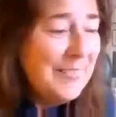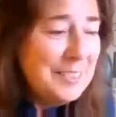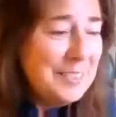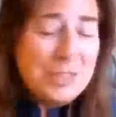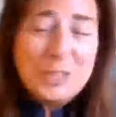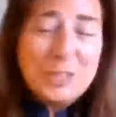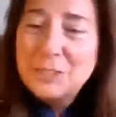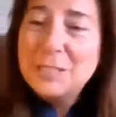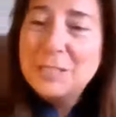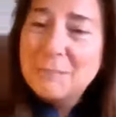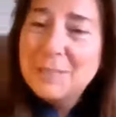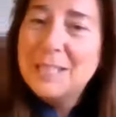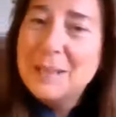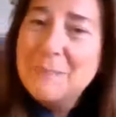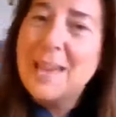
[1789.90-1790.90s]
30-minute
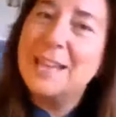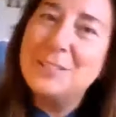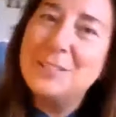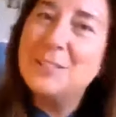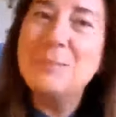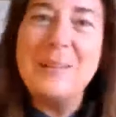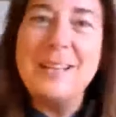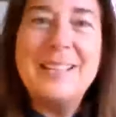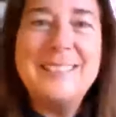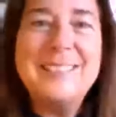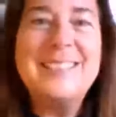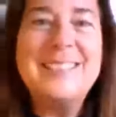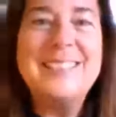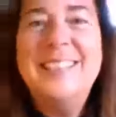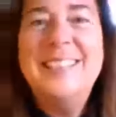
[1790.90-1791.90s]
masterminds.
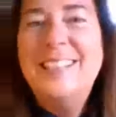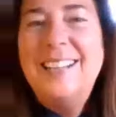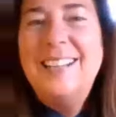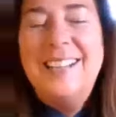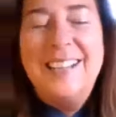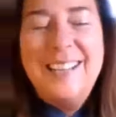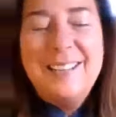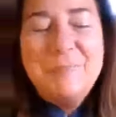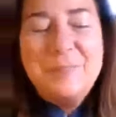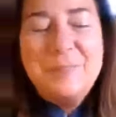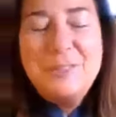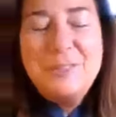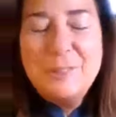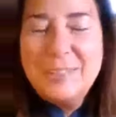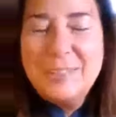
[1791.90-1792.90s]
I am
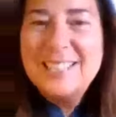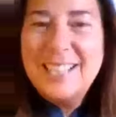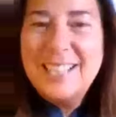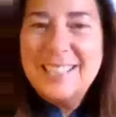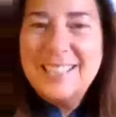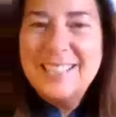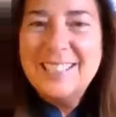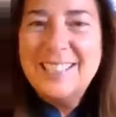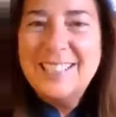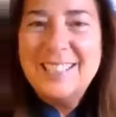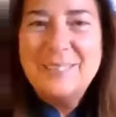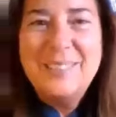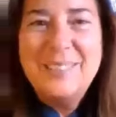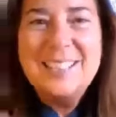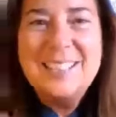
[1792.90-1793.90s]
so excited that
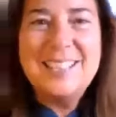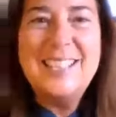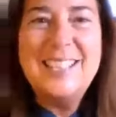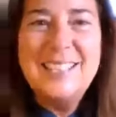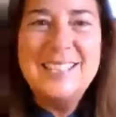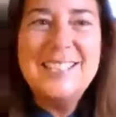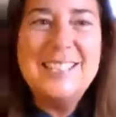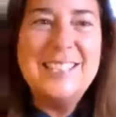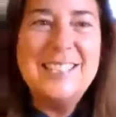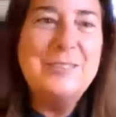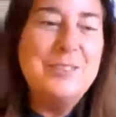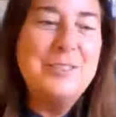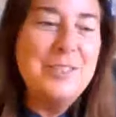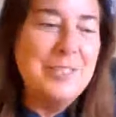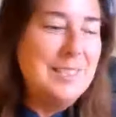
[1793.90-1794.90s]
we decided to
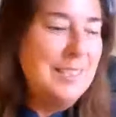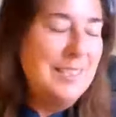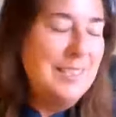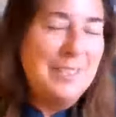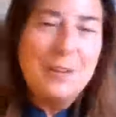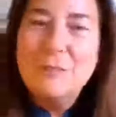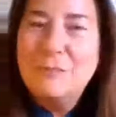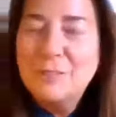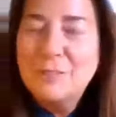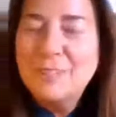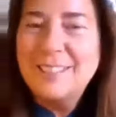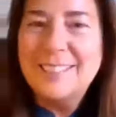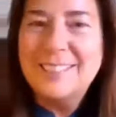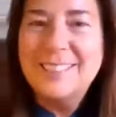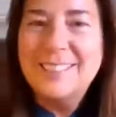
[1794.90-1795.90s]
just go for
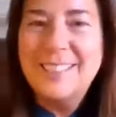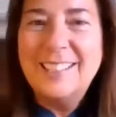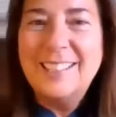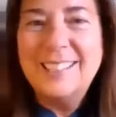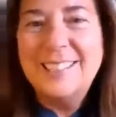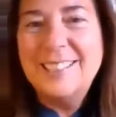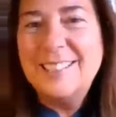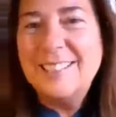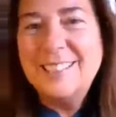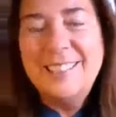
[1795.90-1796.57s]
it and